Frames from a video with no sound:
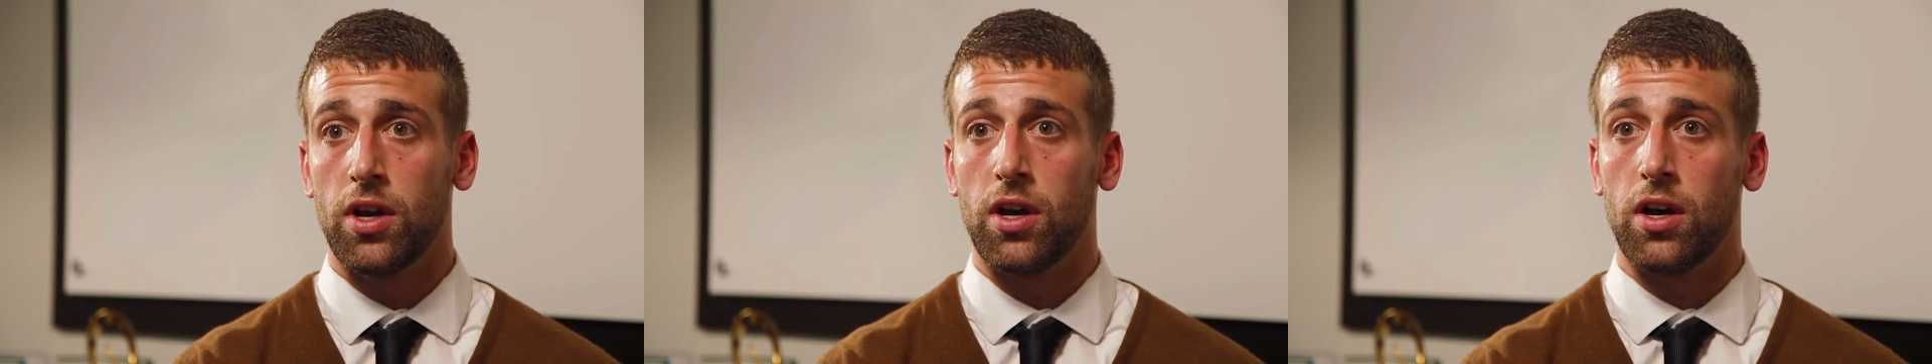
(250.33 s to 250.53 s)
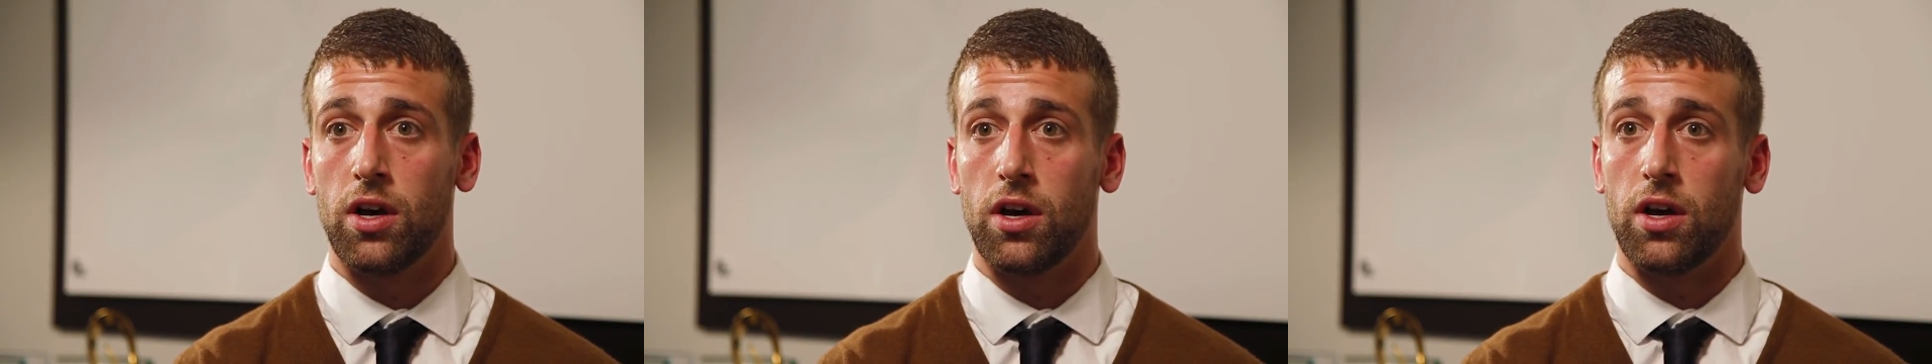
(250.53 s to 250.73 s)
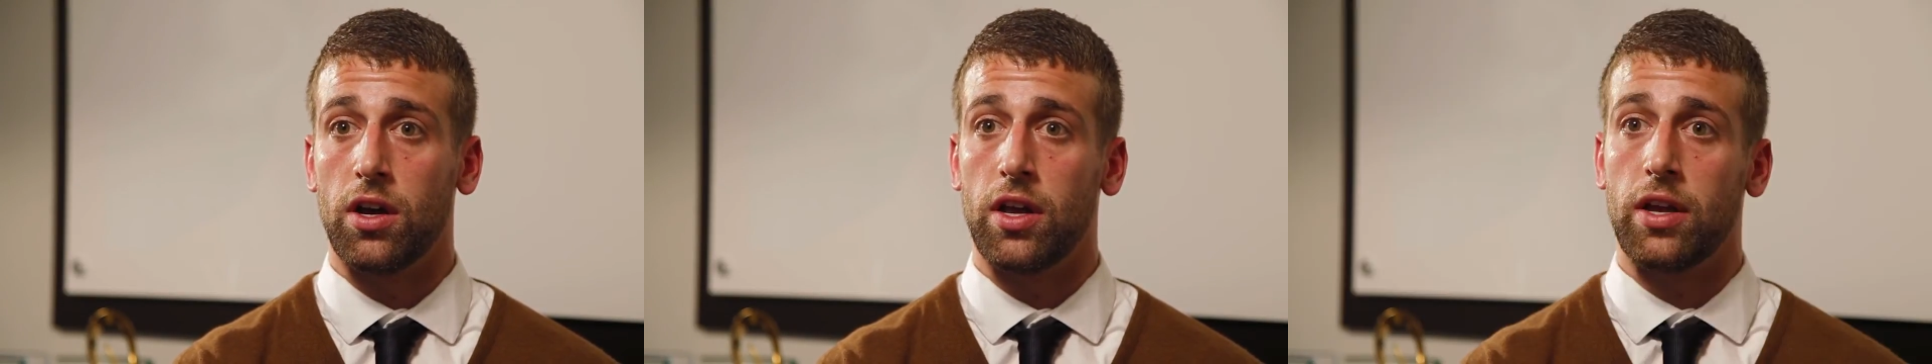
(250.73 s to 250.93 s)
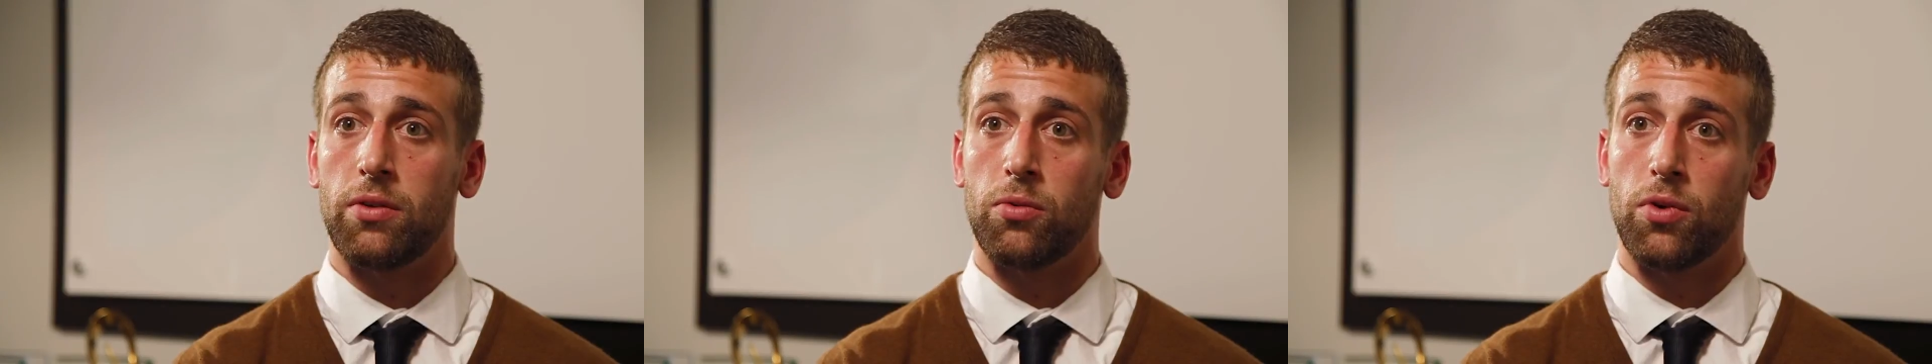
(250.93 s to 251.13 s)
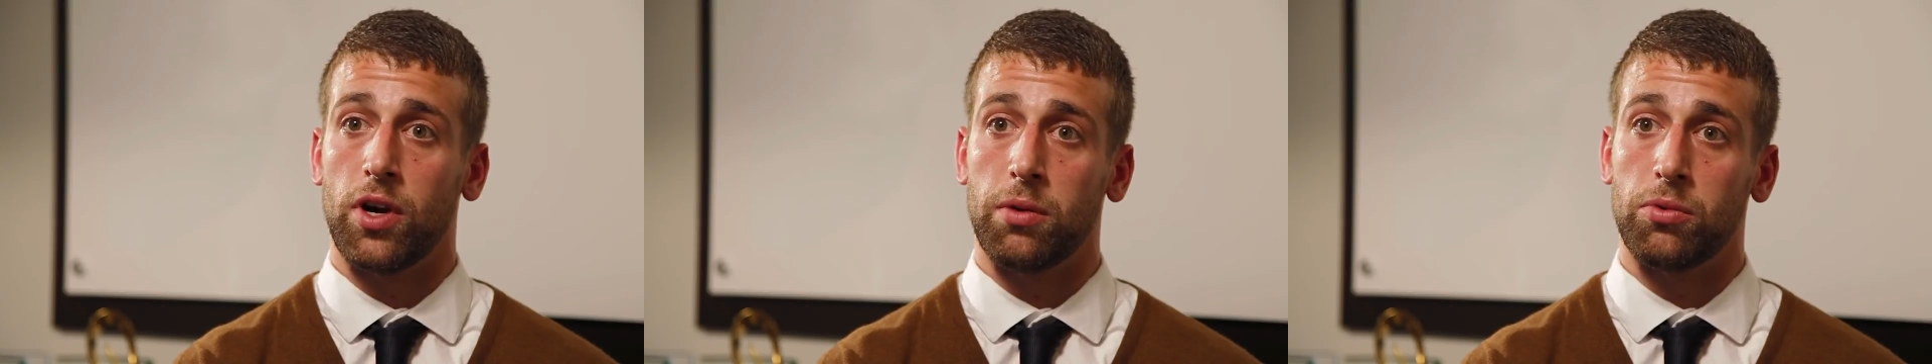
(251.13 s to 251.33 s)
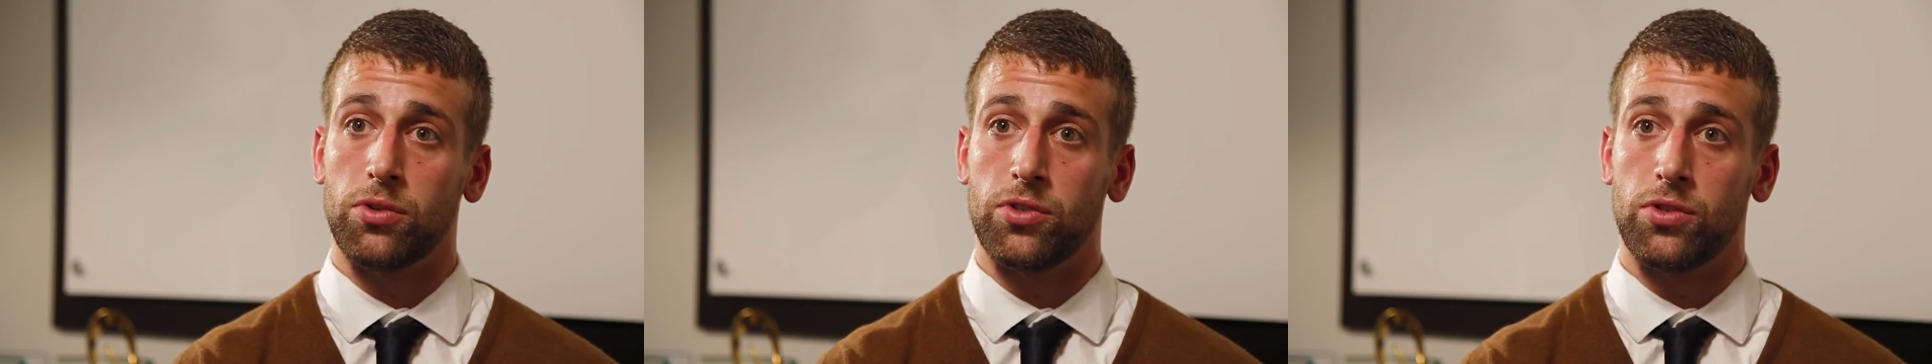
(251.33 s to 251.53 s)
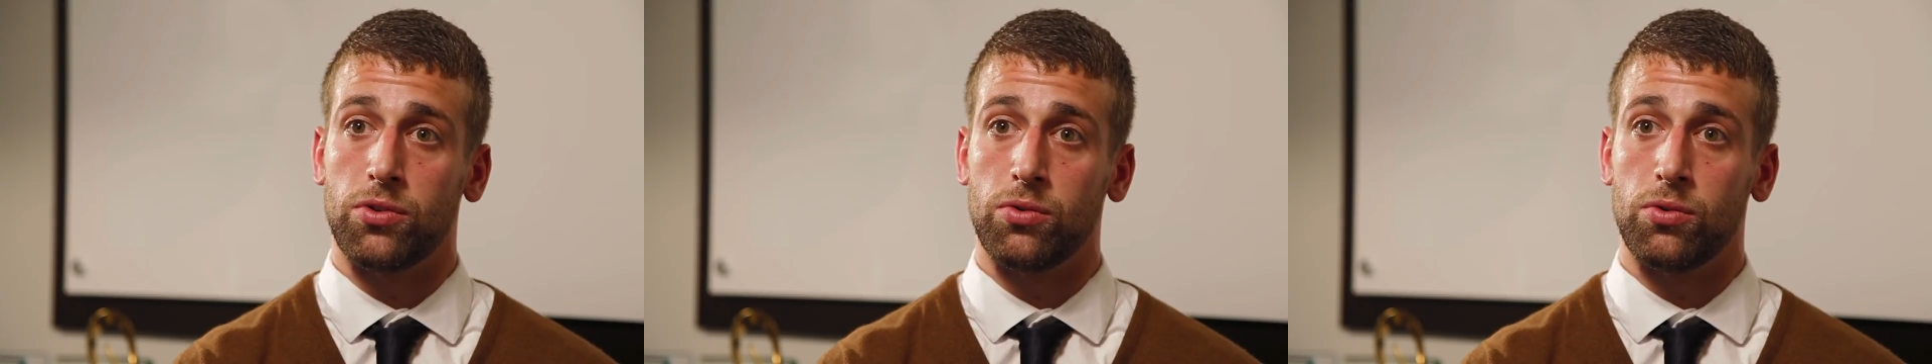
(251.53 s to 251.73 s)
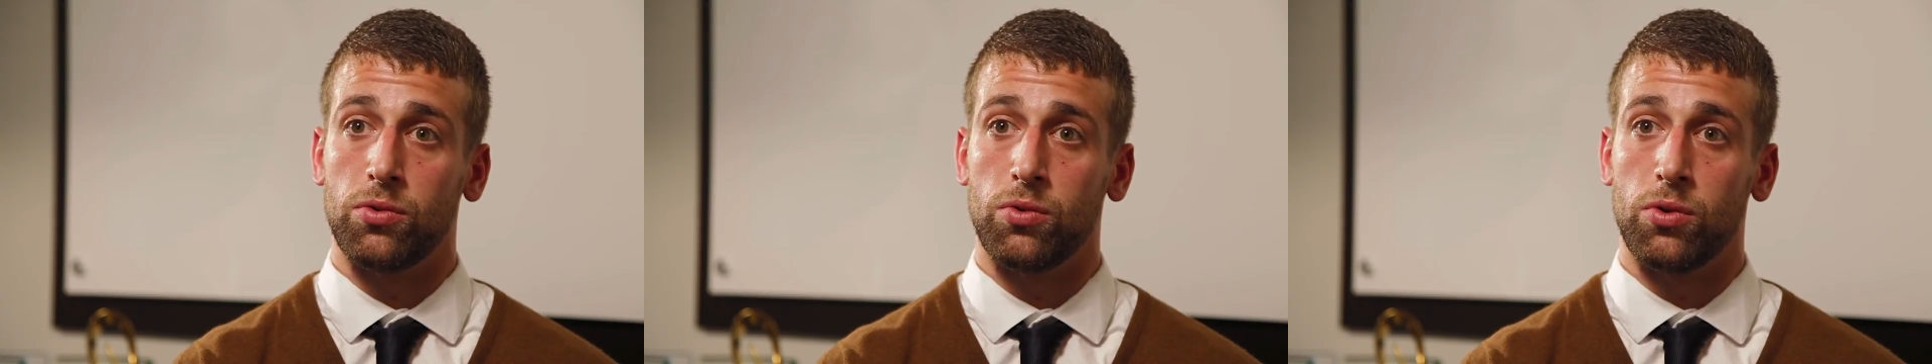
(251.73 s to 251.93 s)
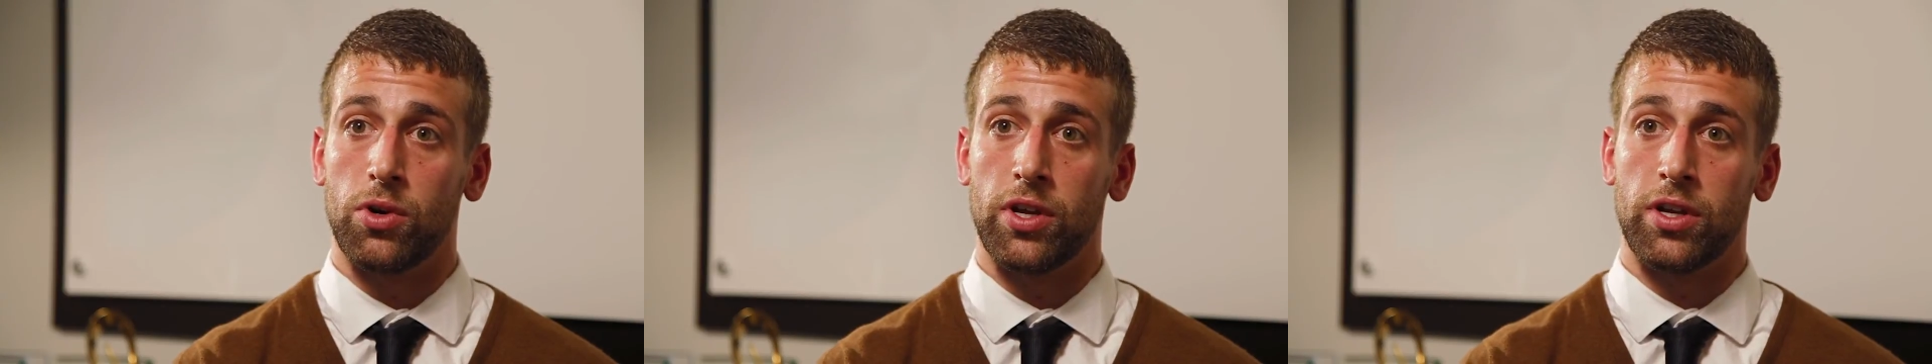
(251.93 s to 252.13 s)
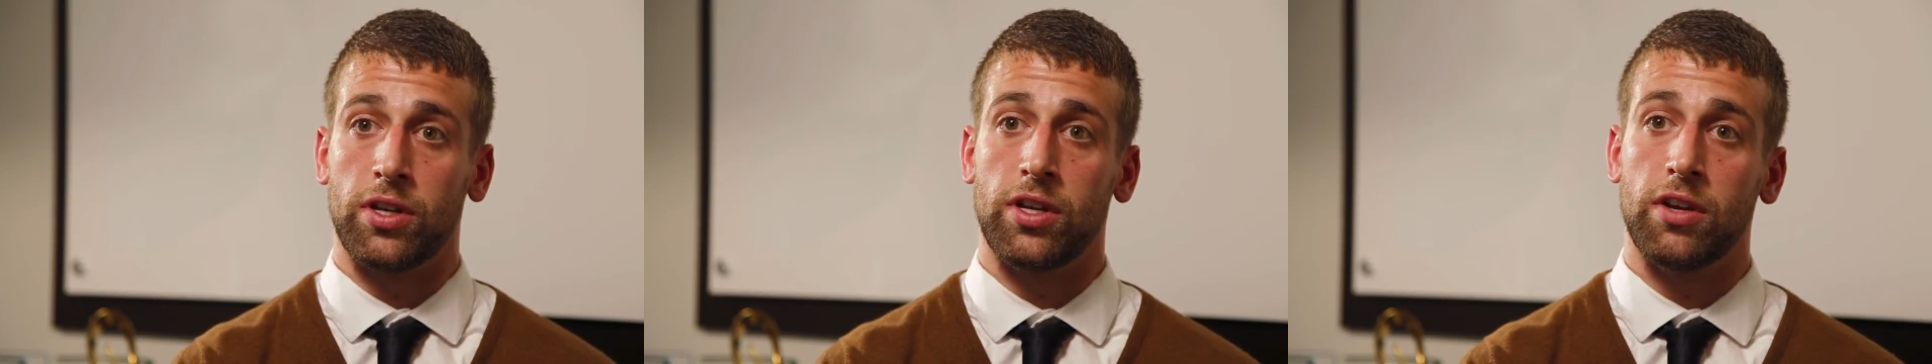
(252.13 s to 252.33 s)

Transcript: and we're able to